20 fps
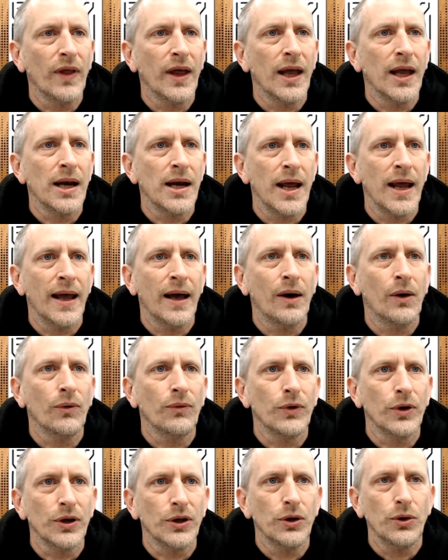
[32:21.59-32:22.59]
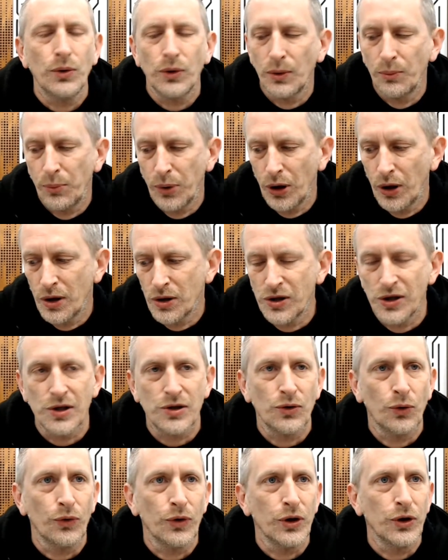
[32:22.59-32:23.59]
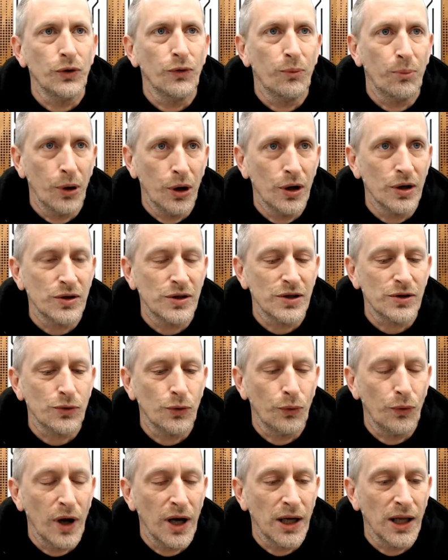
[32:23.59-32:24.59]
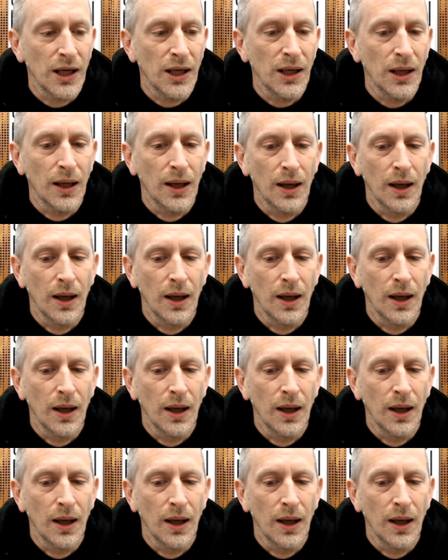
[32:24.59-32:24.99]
there now that you can purchase or that you've purchased already.